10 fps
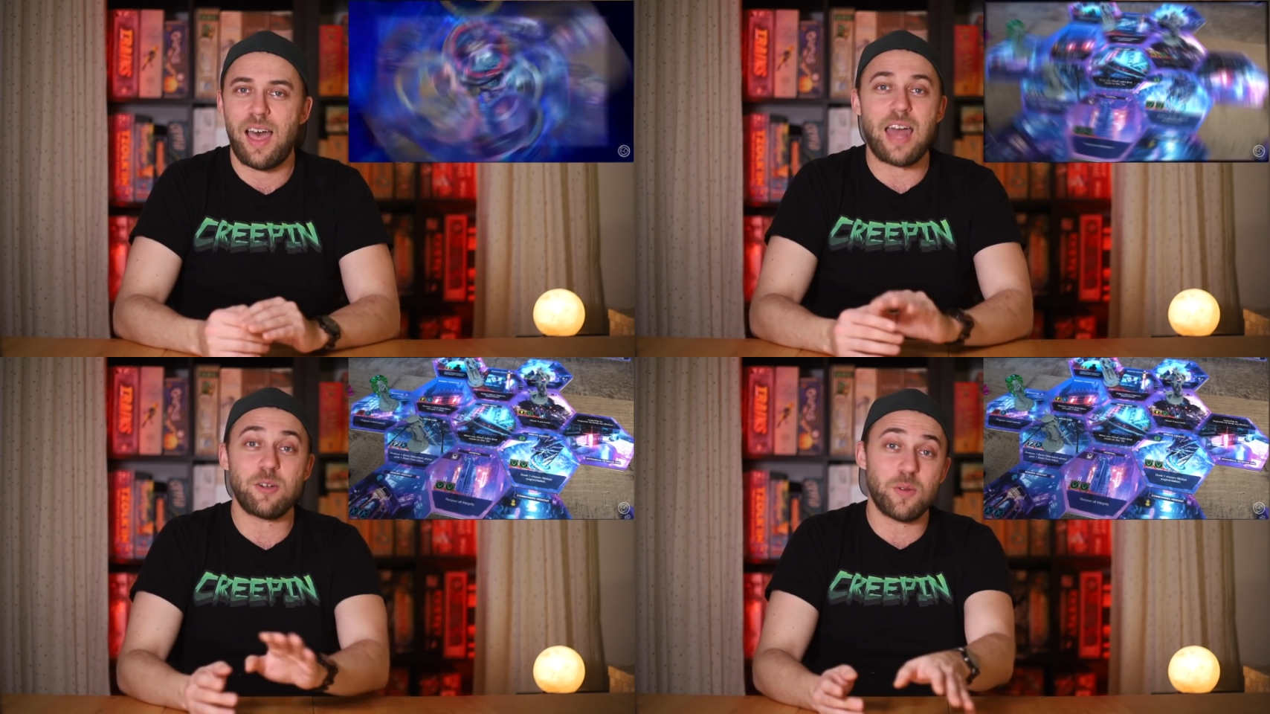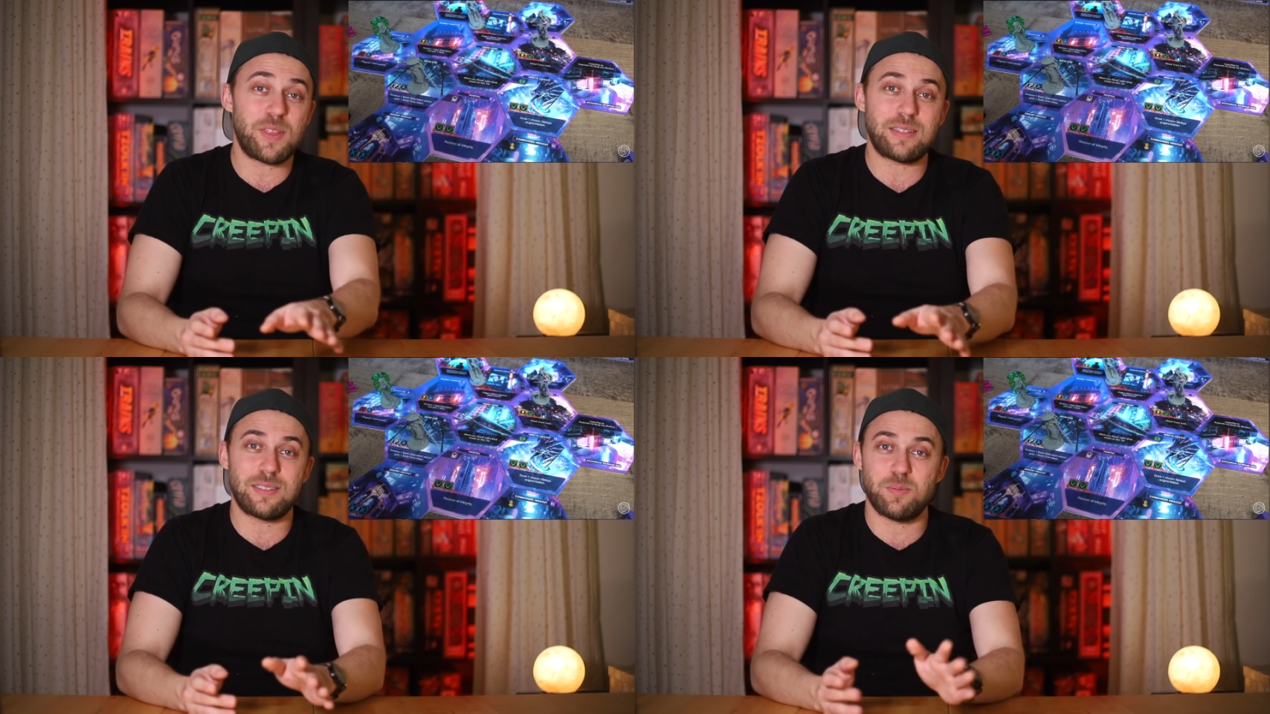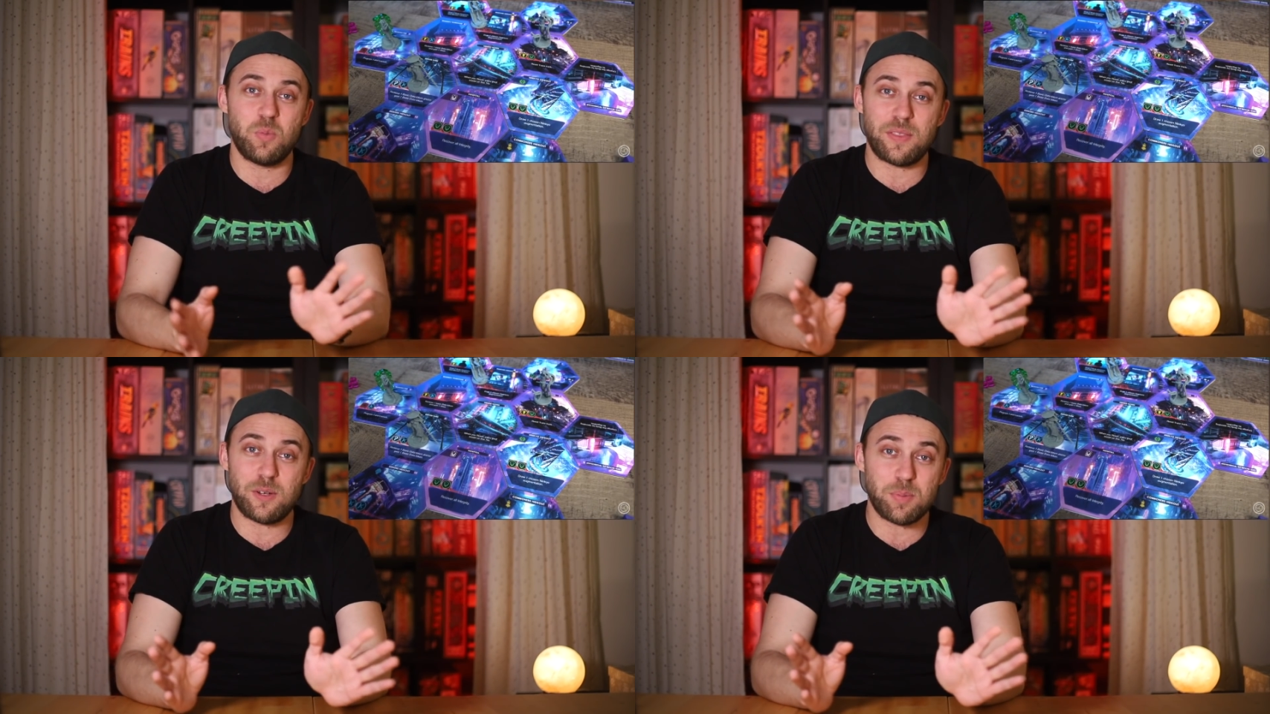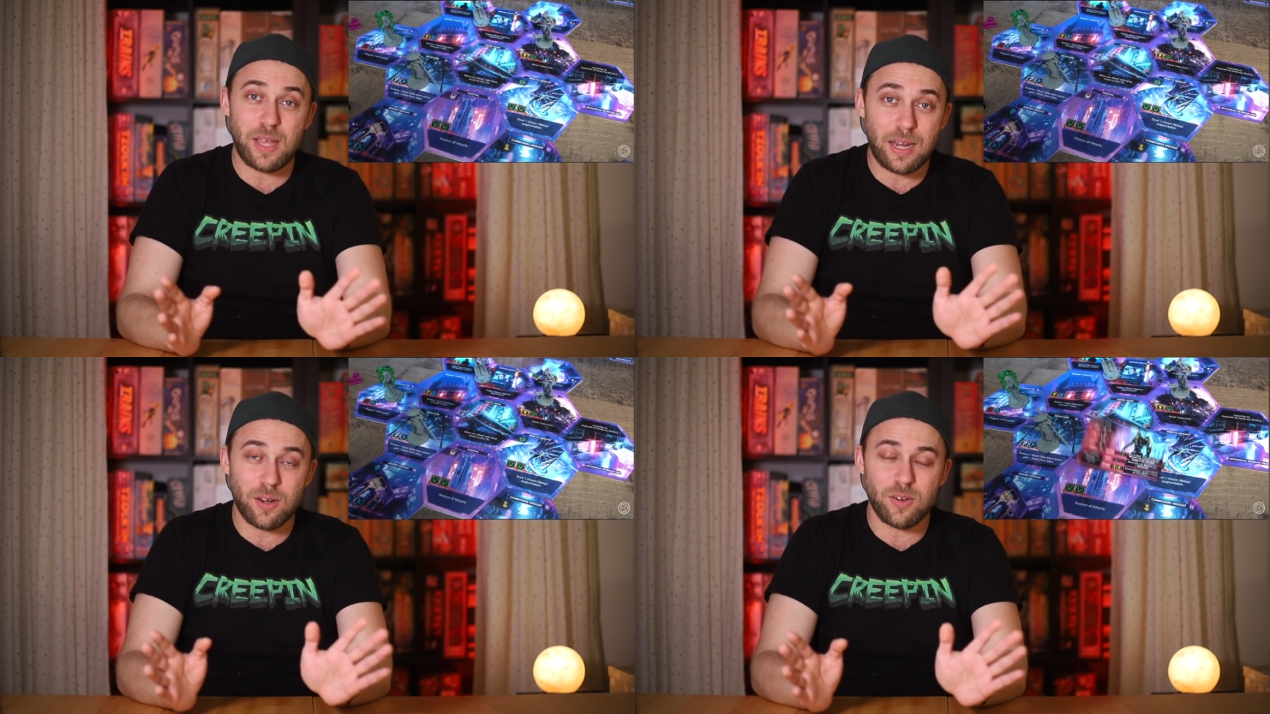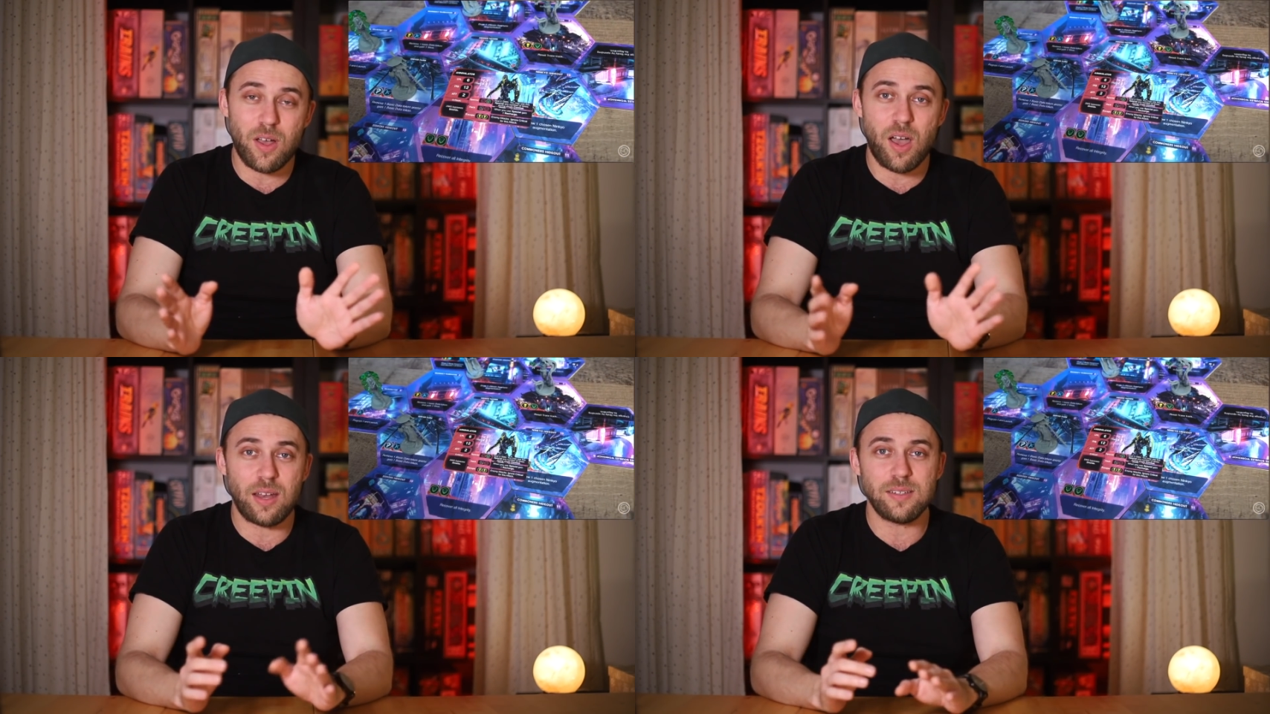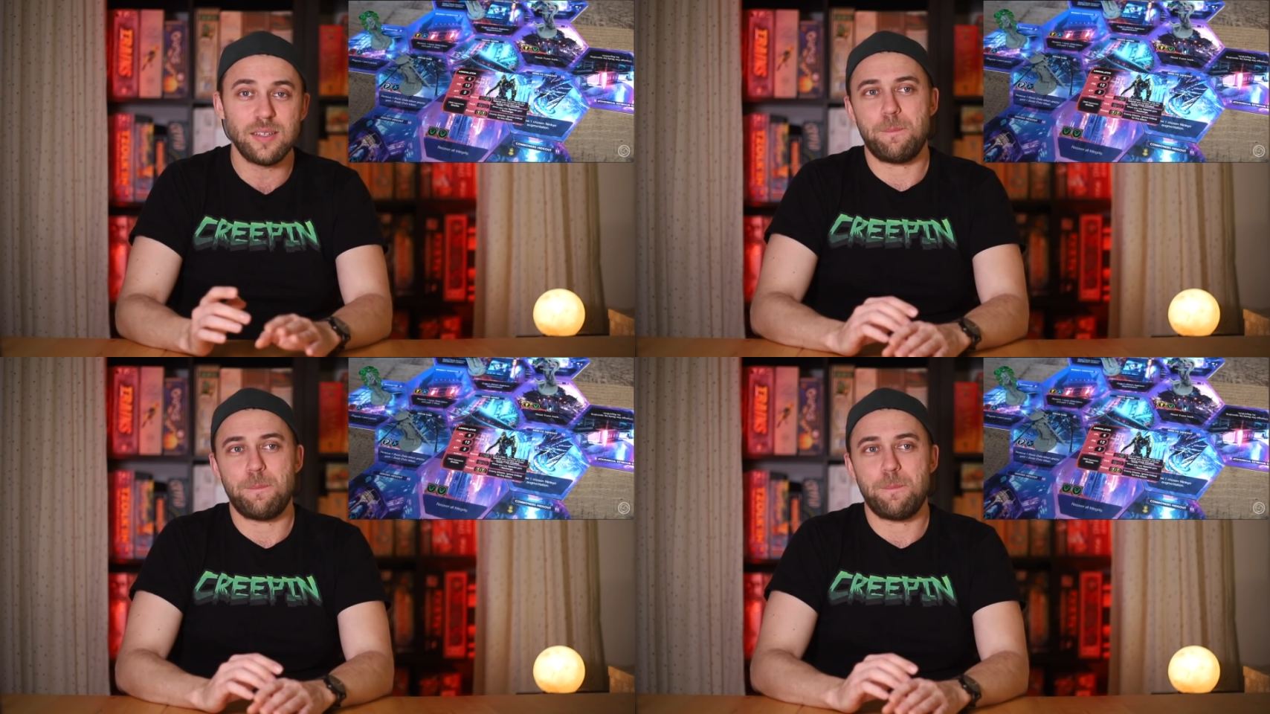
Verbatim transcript: I don't know if that's what they're planning or not,